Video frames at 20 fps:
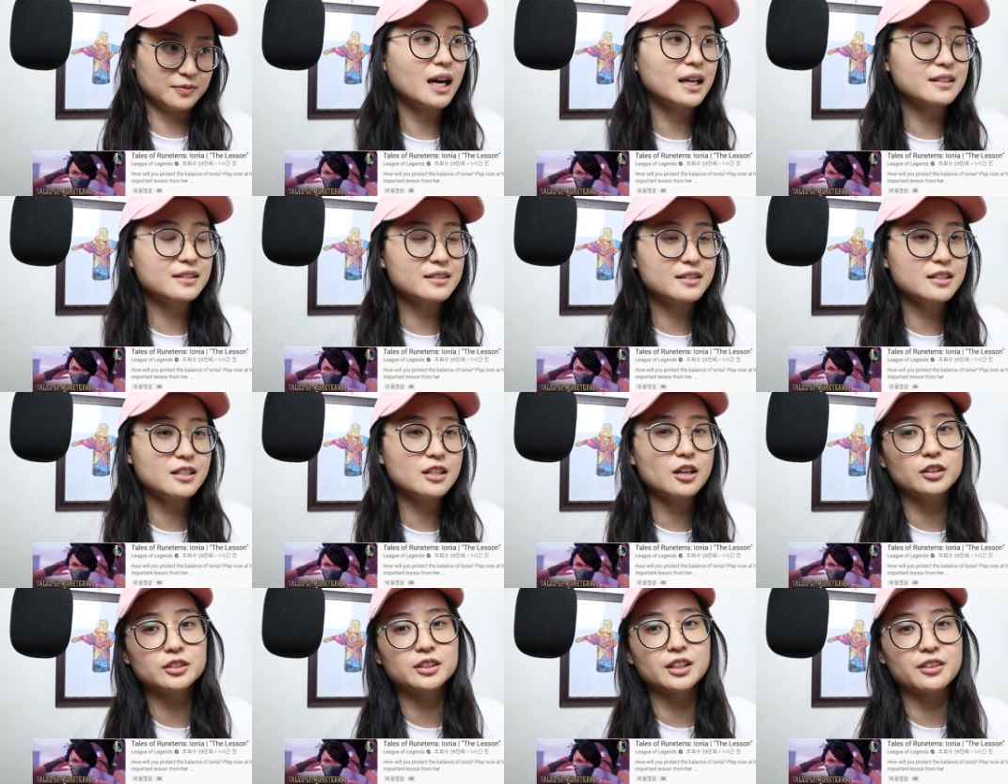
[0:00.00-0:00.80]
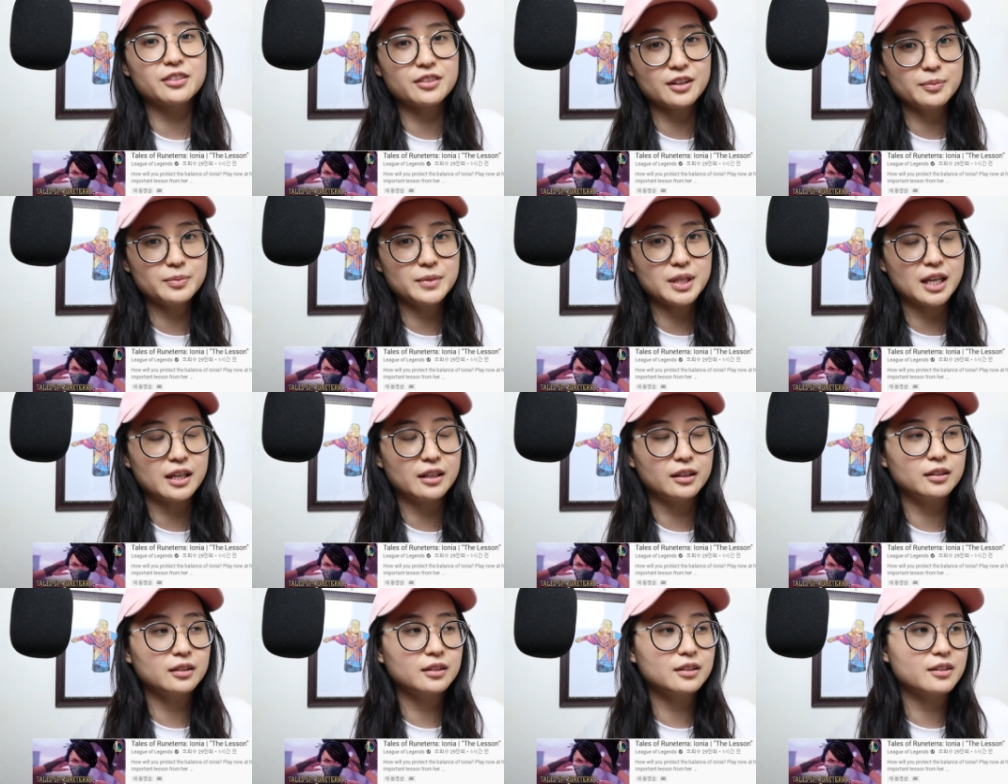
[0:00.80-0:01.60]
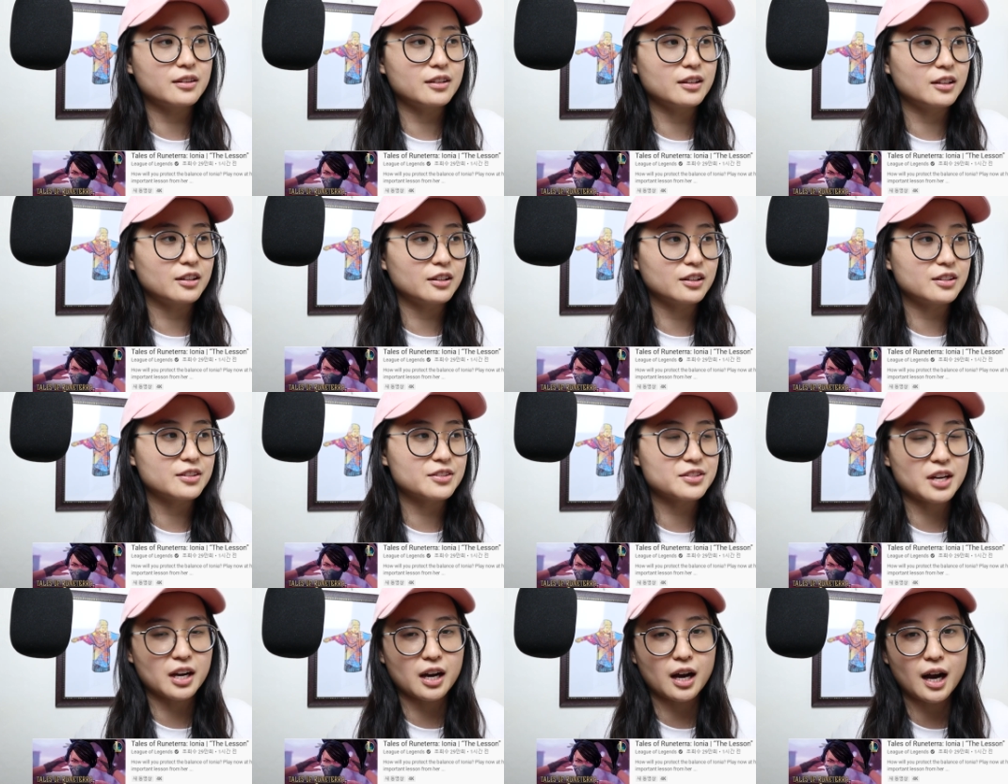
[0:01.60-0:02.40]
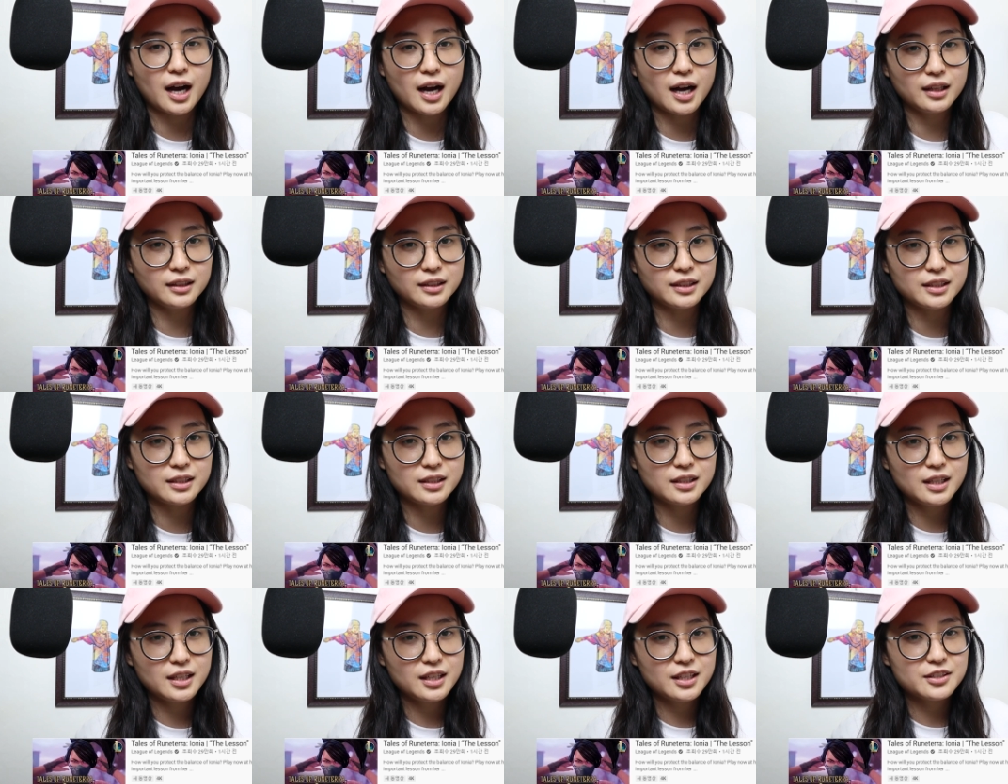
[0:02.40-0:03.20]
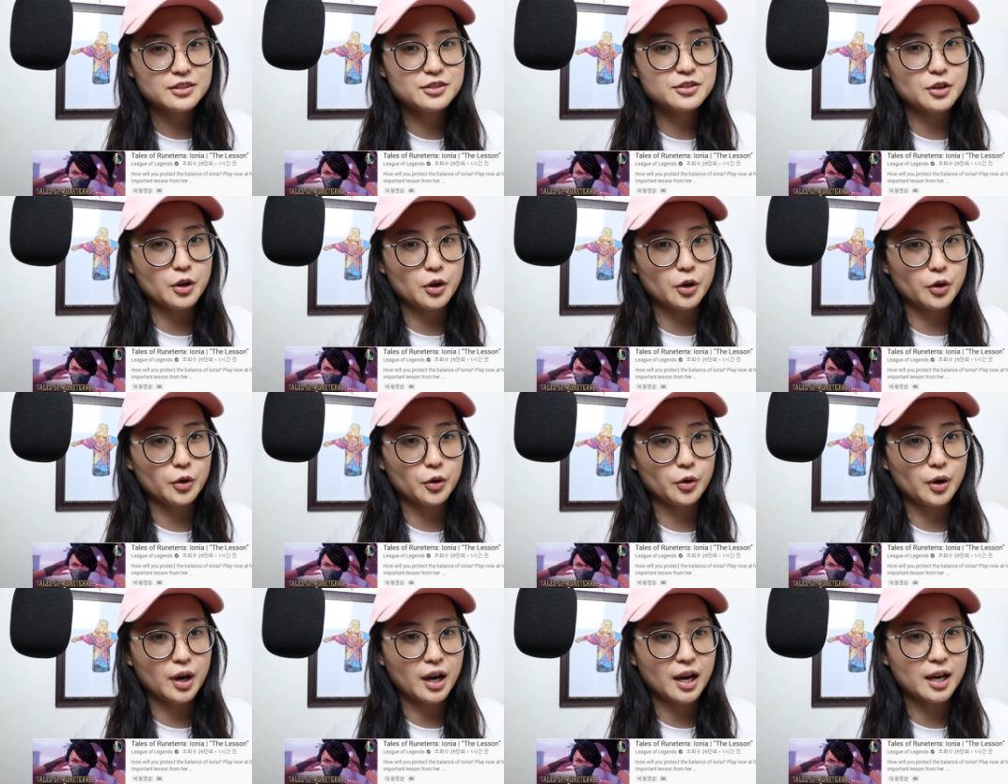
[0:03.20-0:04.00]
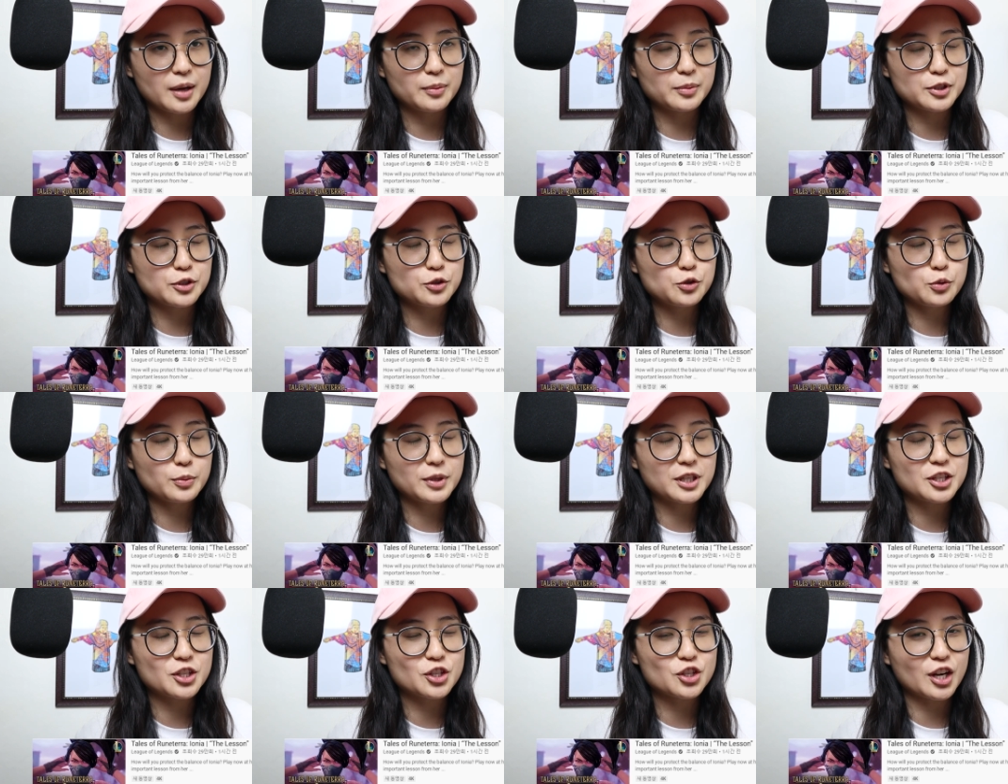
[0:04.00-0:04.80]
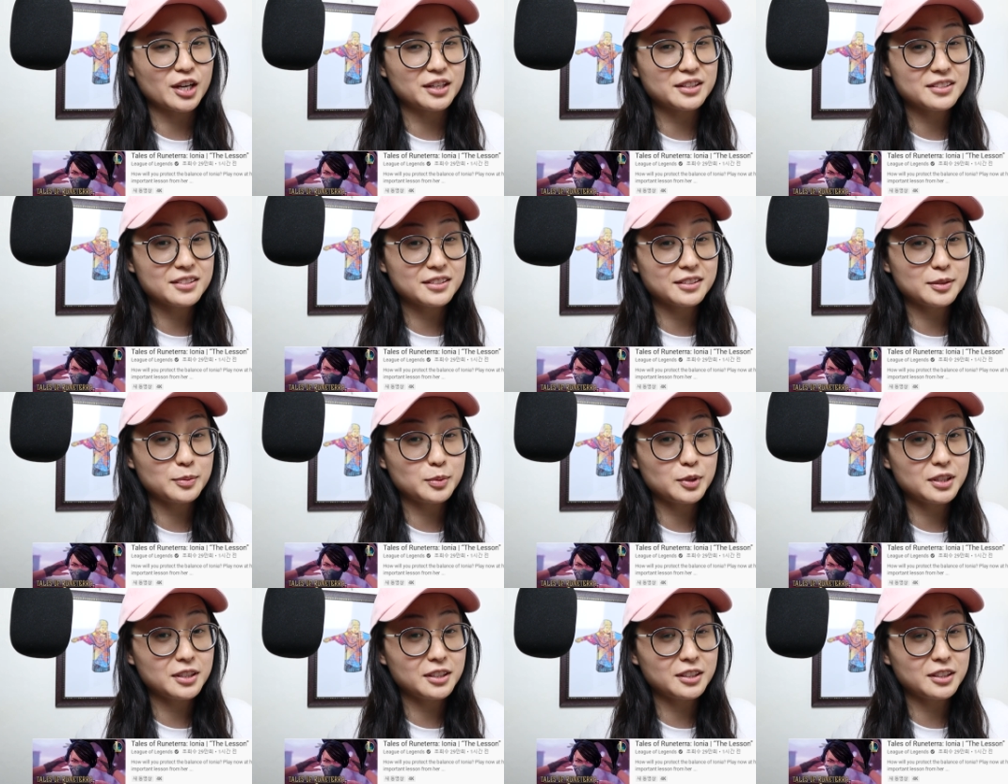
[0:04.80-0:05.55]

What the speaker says: I see on the thumbnail there is a Kali, so I'm assuming Shen is gonna be